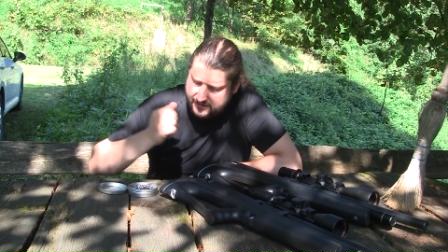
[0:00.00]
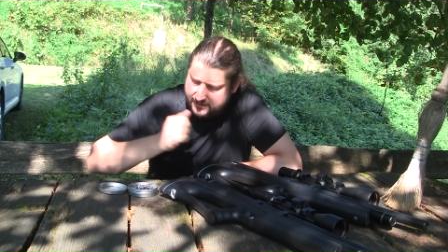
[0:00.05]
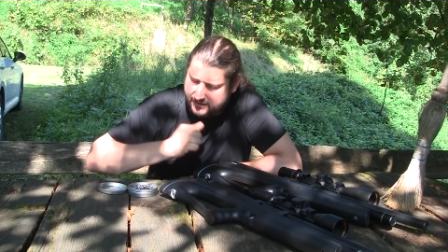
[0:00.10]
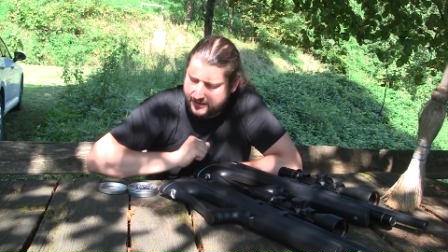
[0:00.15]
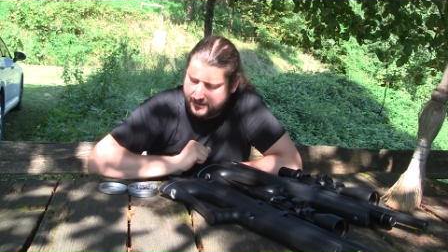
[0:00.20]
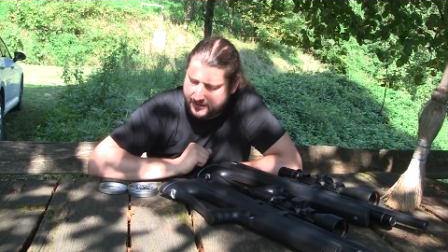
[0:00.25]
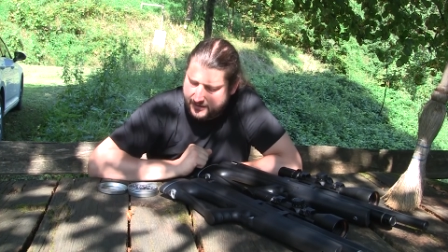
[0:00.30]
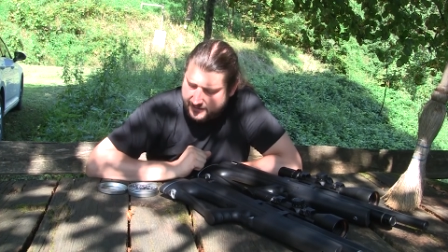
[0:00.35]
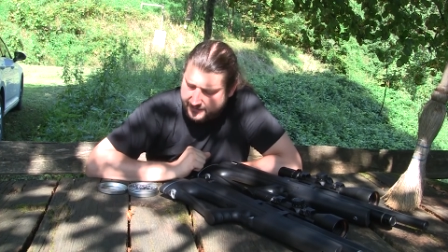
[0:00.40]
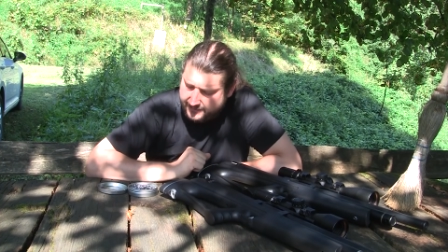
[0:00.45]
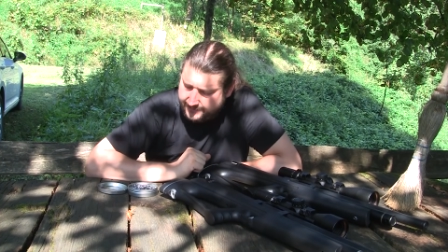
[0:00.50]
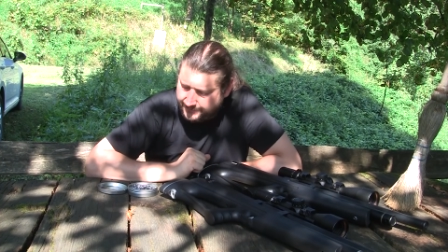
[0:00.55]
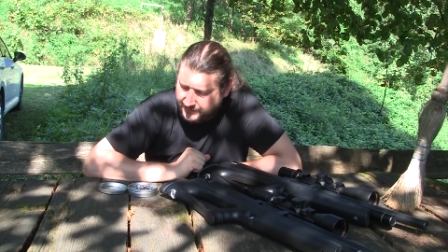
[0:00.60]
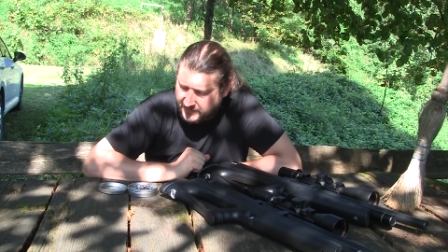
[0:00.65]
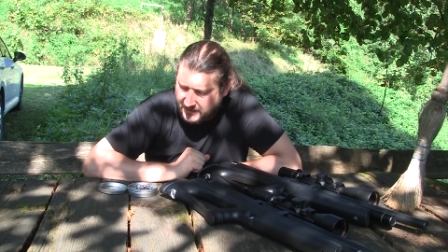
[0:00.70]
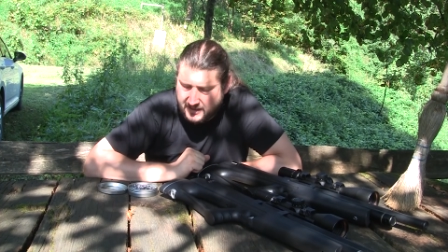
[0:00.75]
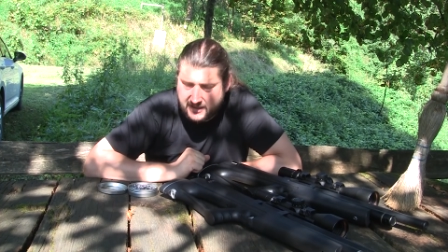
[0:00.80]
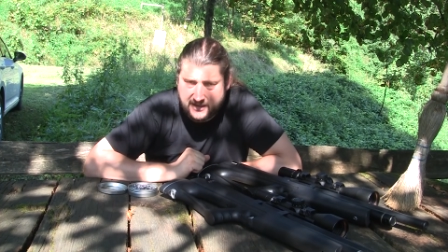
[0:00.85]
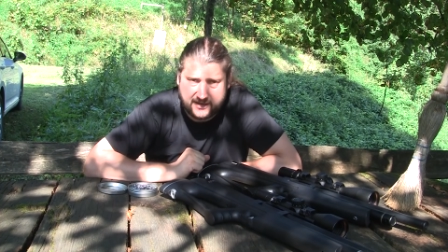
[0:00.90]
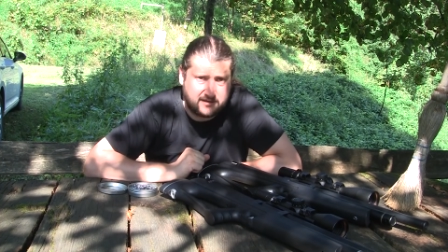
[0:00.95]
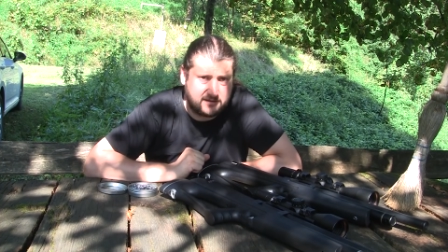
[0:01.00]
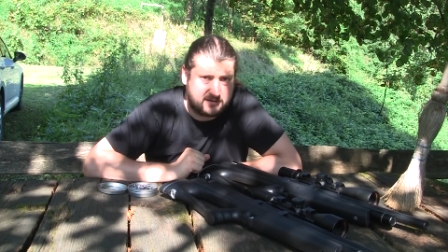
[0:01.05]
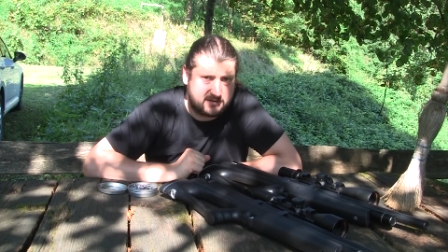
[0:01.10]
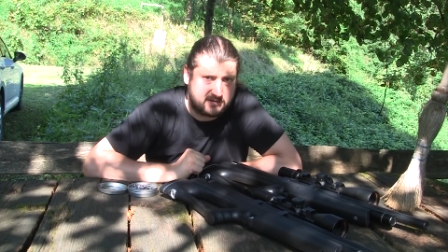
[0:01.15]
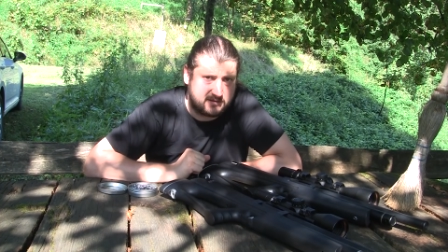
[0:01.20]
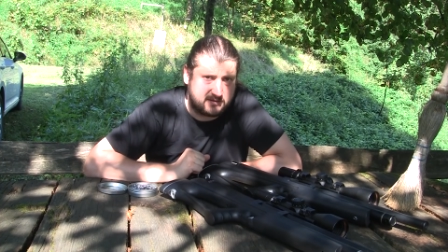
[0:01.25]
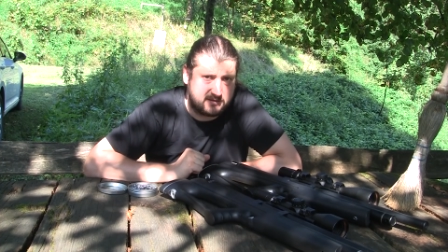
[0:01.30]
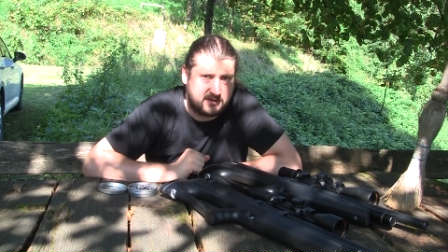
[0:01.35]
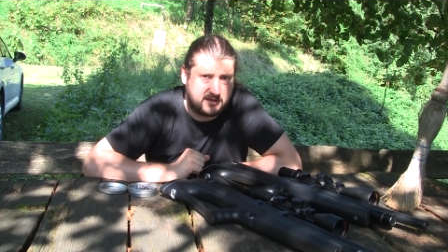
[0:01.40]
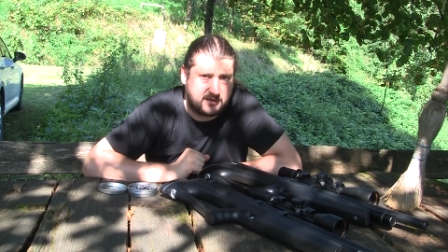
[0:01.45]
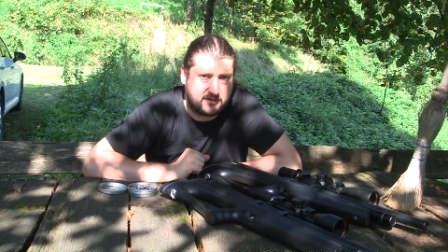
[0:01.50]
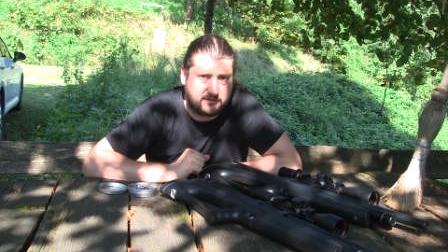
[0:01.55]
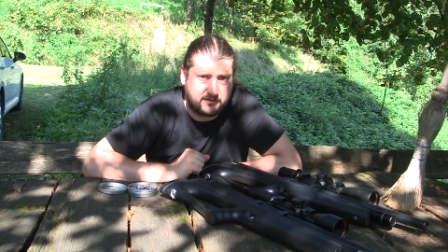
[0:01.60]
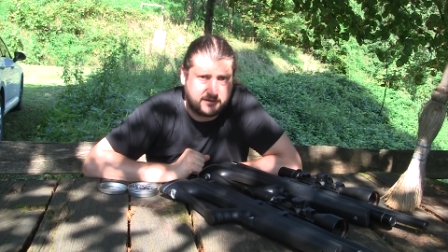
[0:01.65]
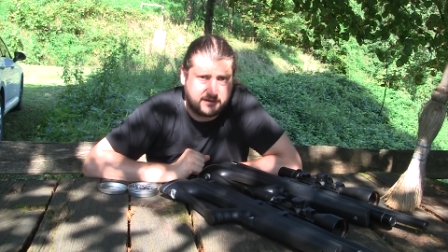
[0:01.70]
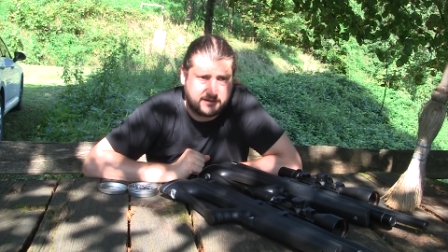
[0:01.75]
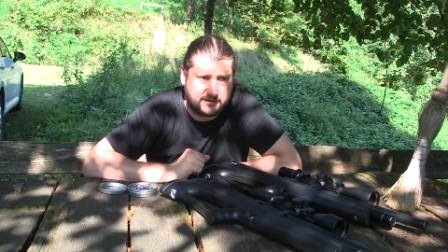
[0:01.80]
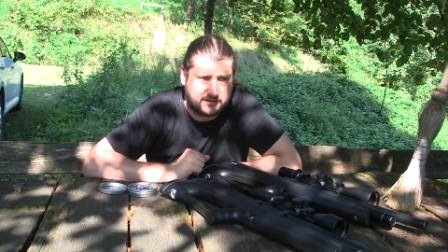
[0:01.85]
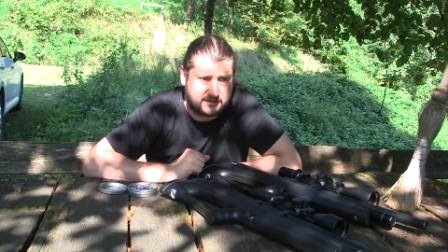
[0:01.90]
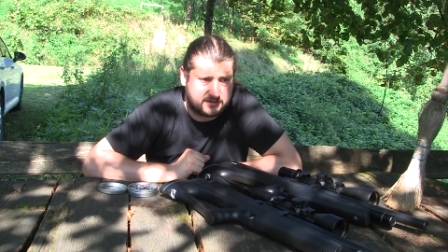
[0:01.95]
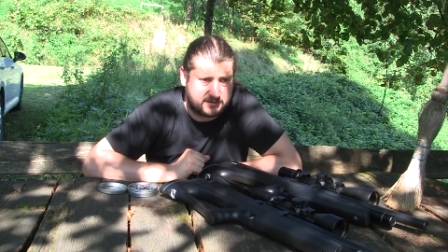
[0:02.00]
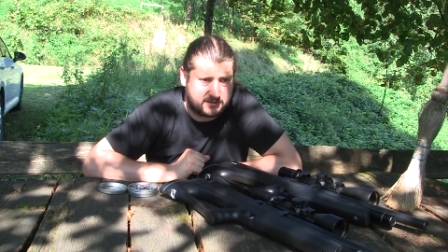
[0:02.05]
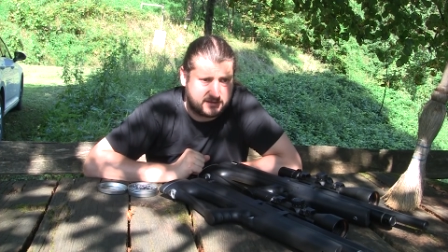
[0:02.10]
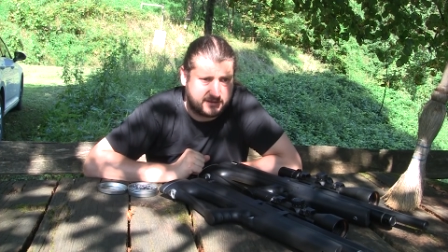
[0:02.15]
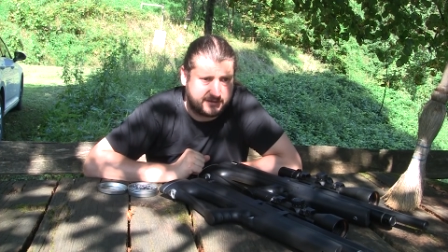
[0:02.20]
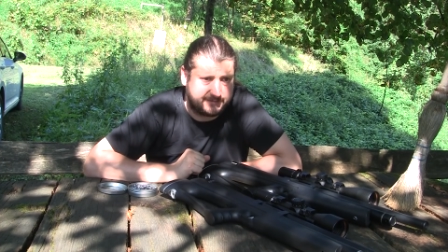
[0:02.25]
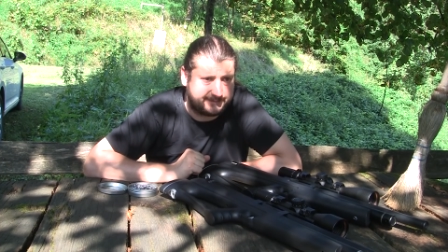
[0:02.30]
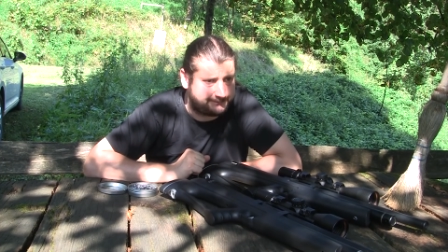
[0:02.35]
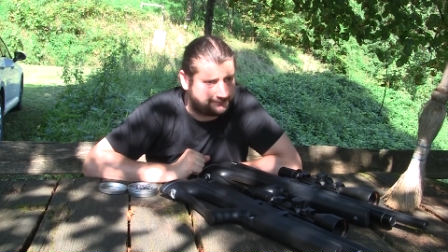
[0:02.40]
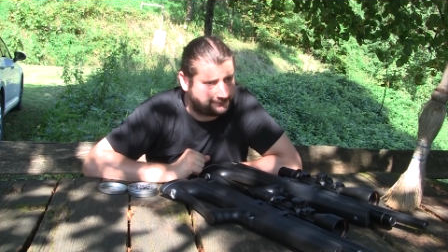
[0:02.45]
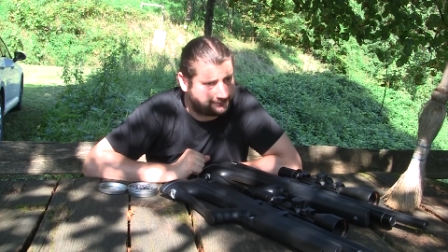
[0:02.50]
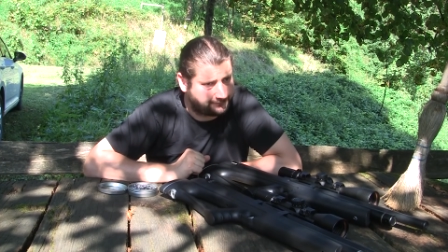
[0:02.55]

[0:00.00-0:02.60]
um, and there is um,